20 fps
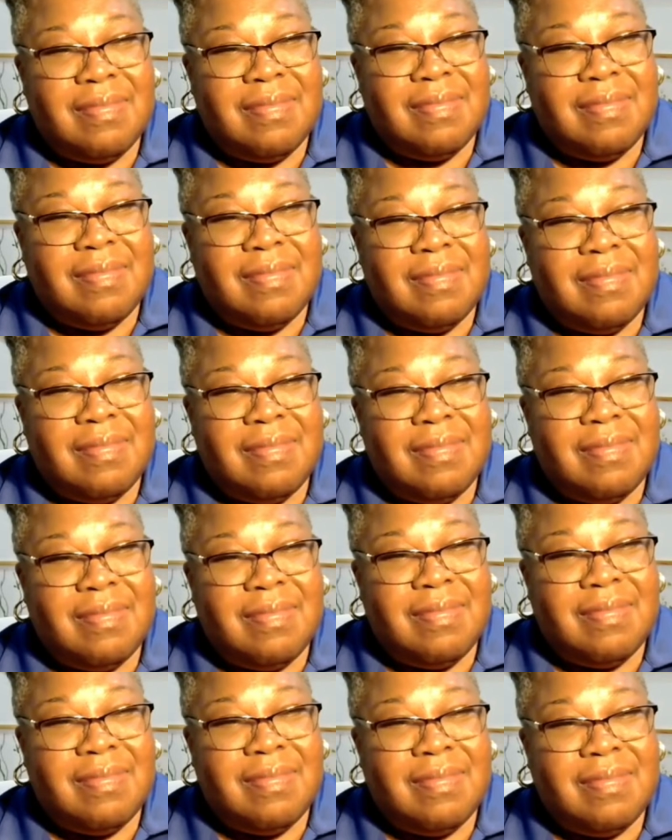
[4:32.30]

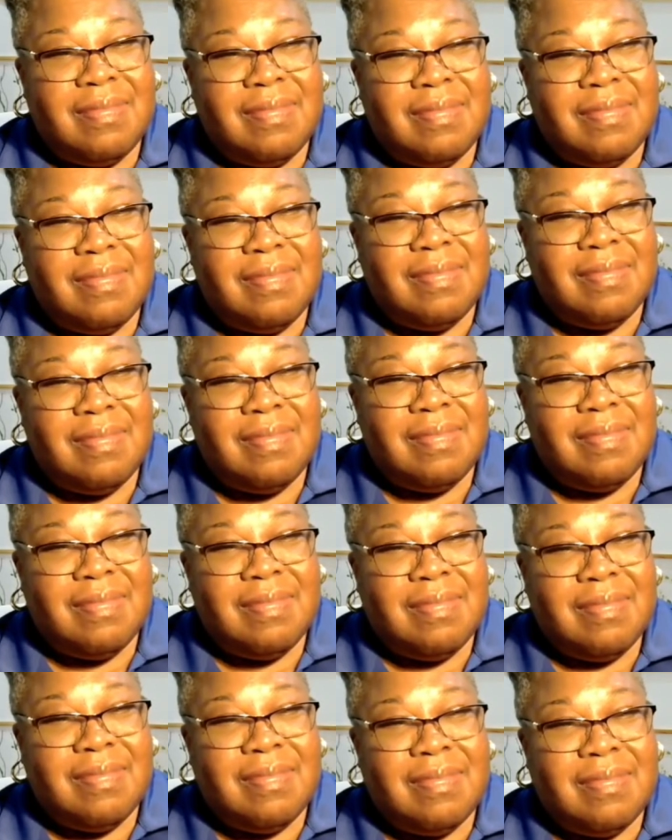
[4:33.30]

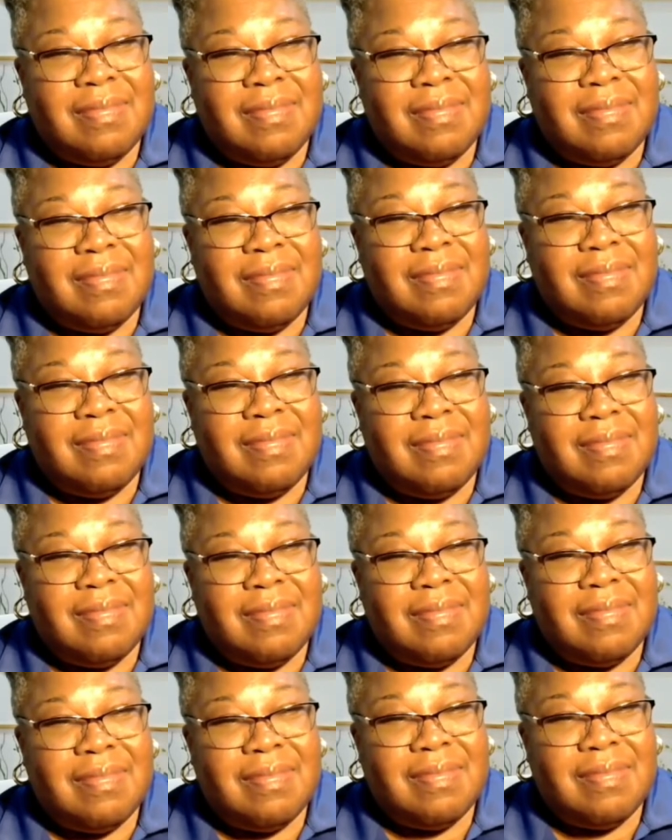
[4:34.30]

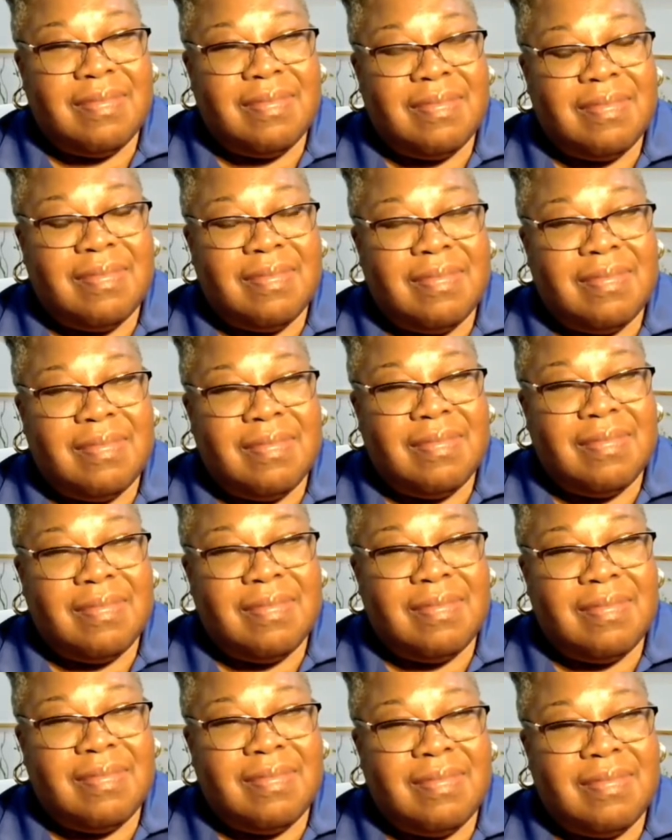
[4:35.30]

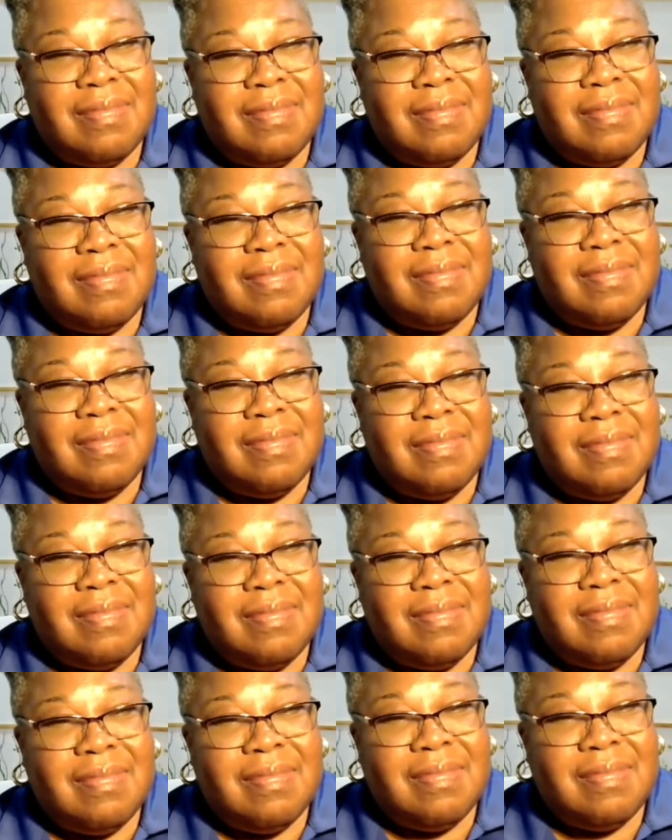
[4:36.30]

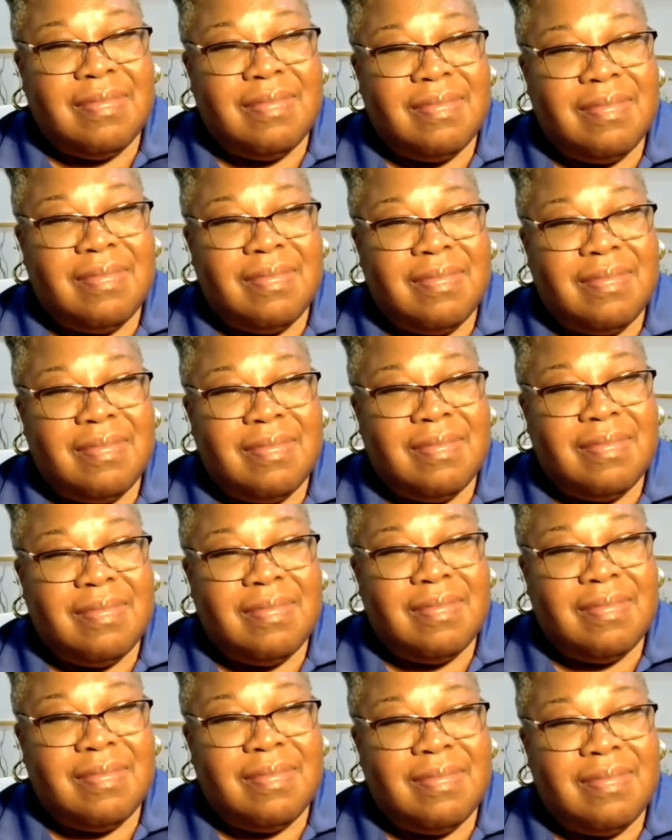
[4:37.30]

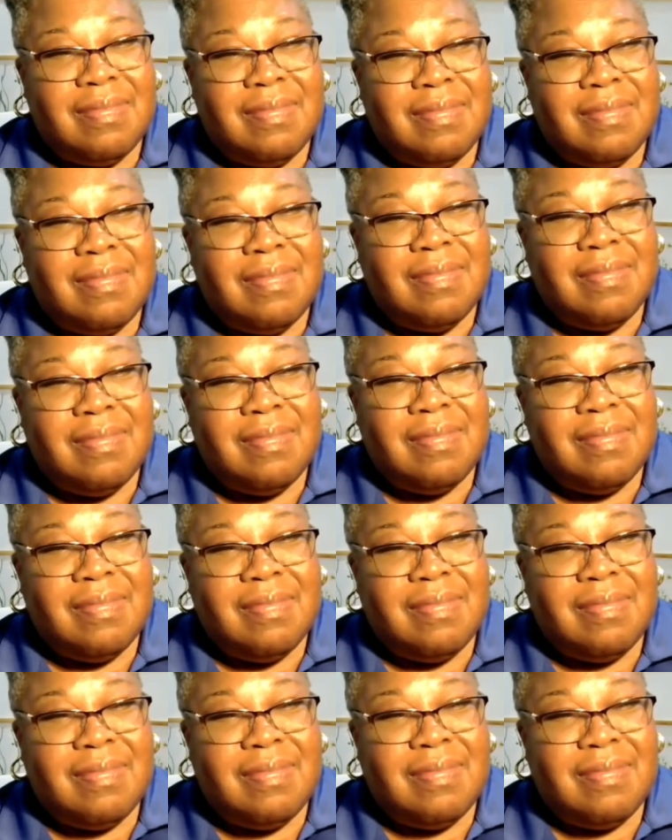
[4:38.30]

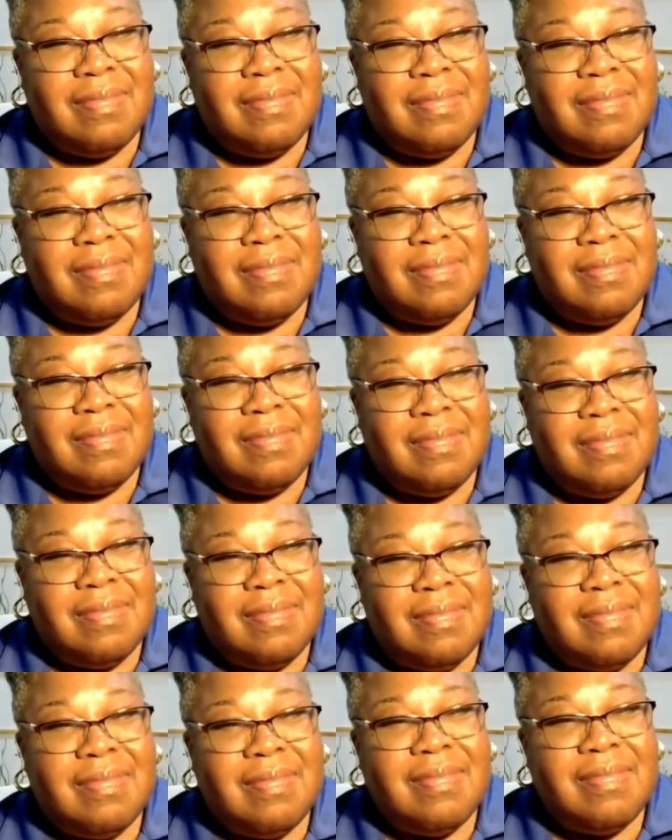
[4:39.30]
[no speech]